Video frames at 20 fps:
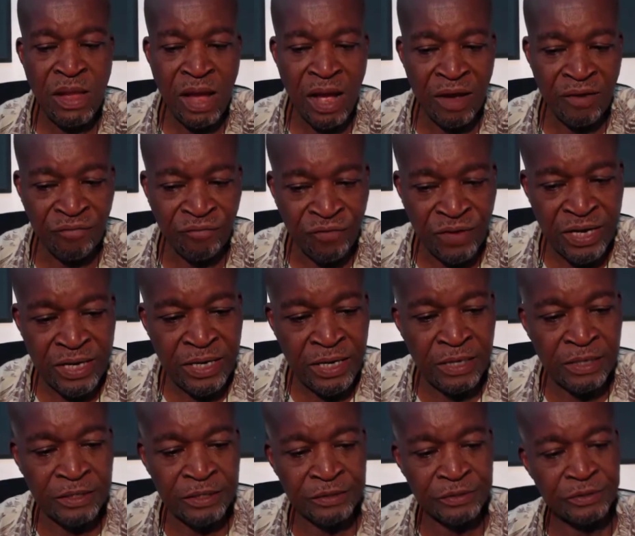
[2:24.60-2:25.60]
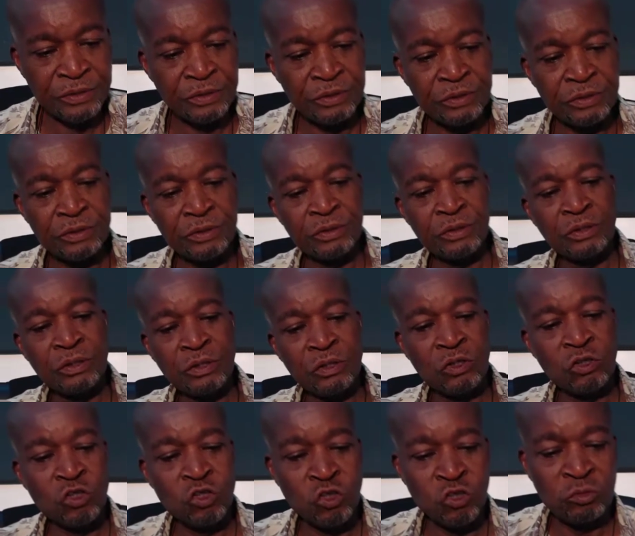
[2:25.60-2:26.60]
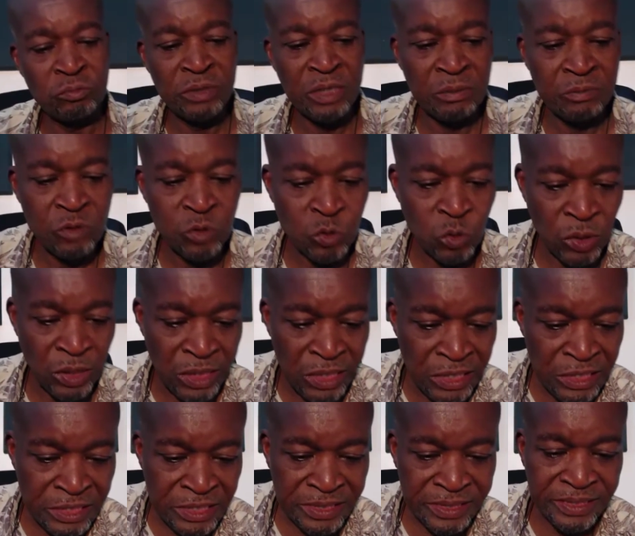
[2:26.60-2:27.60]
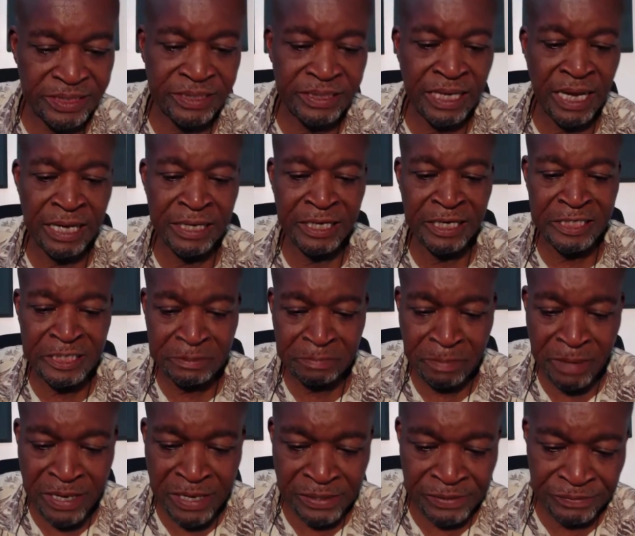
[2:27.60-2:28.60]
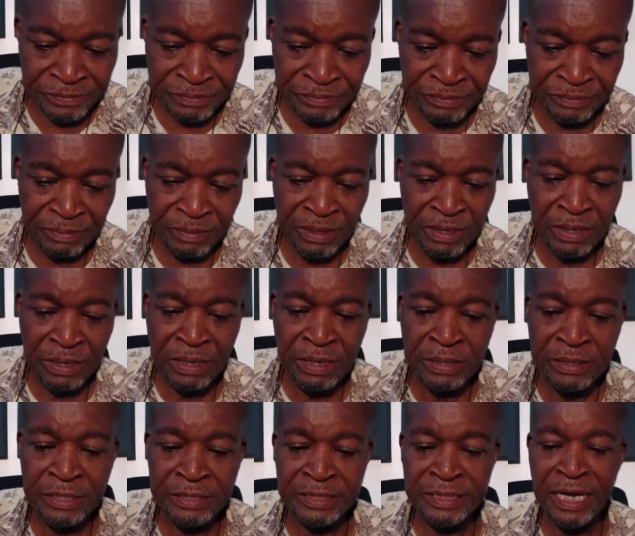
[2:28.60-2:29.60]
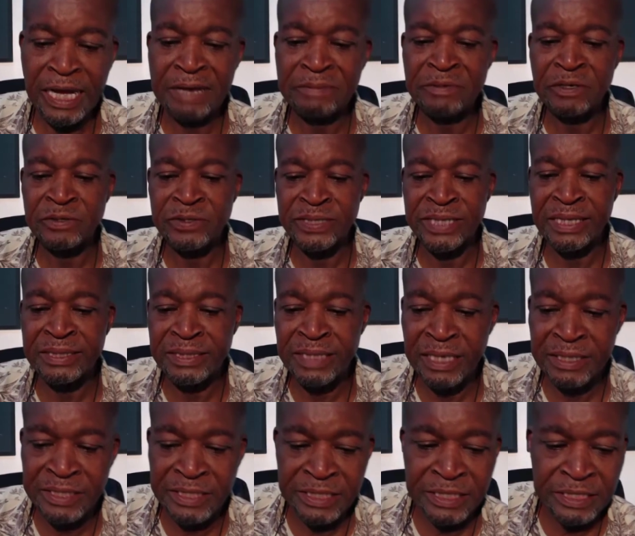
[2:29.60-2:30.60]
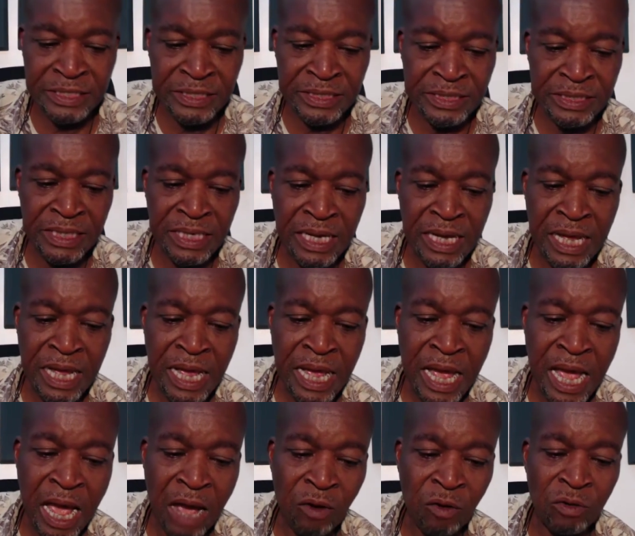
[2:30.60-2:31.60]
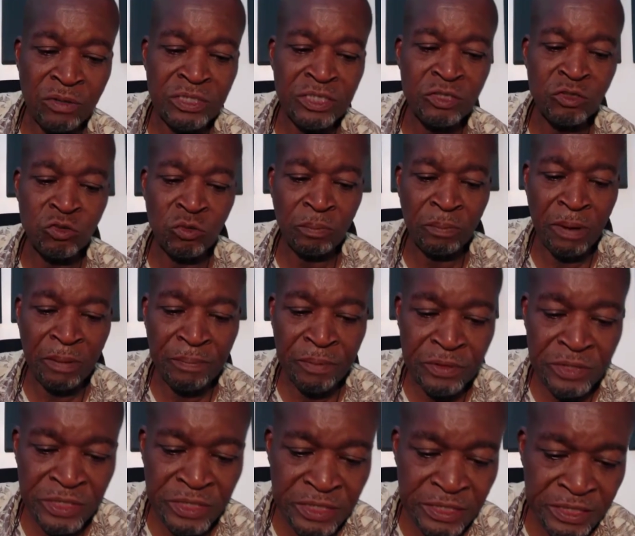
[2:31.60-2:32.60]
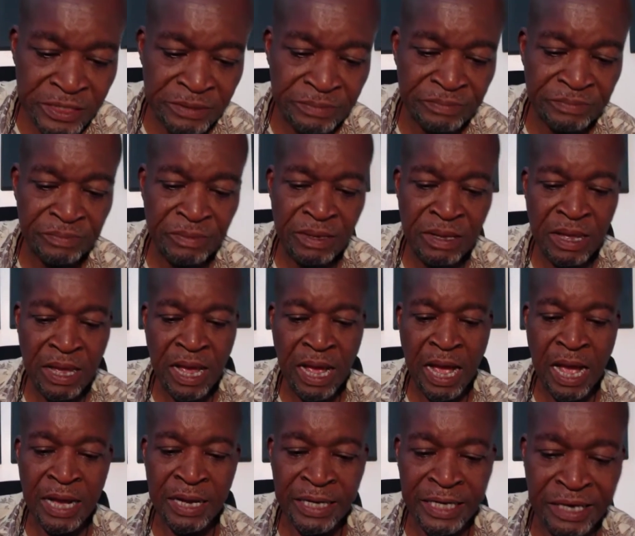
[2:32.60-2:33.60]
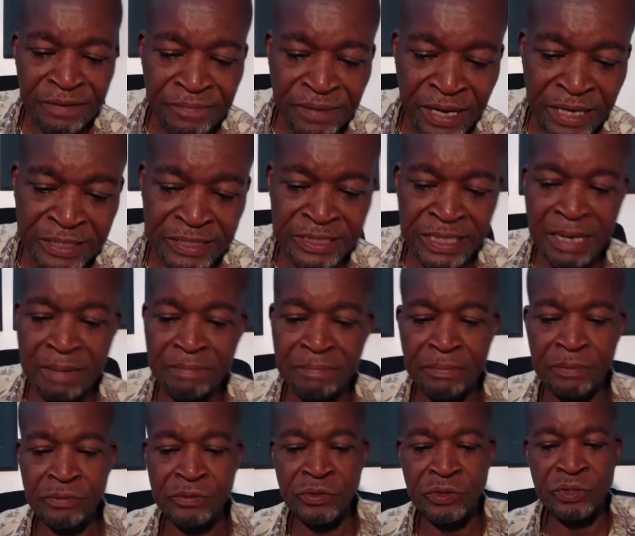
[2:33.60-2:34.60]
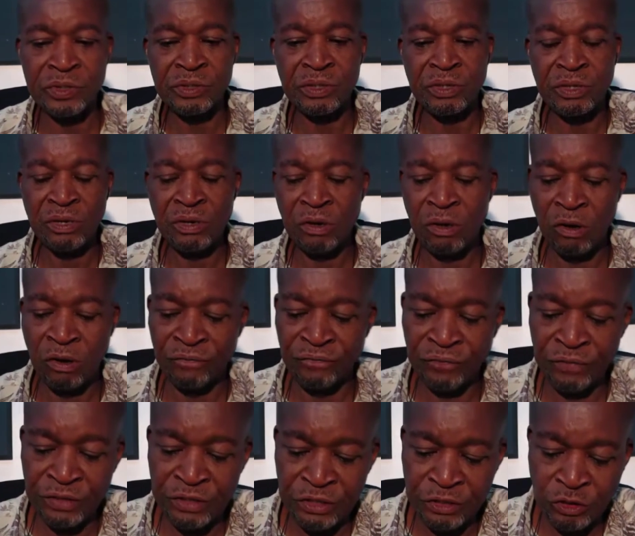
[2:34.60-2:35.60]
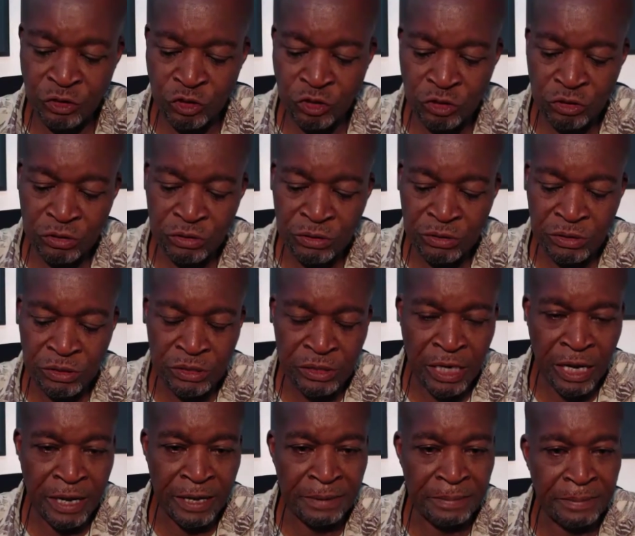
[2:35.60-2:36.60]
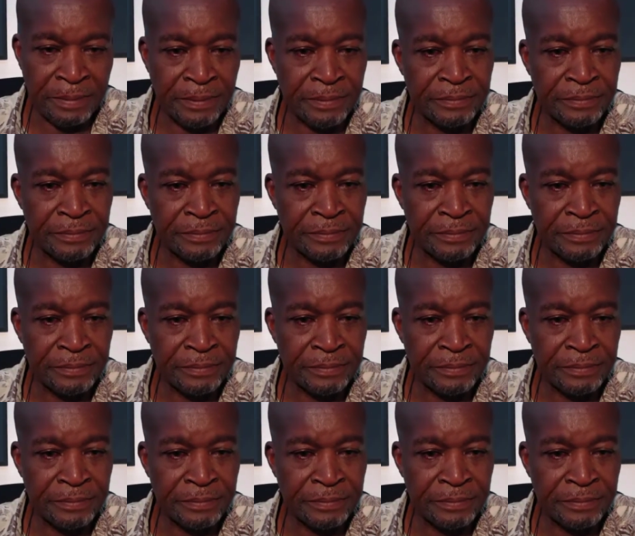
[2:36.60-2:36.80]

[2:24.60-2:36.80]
And finally, you should be able to list and explain the types of sentences according to purposes and give examples of each type.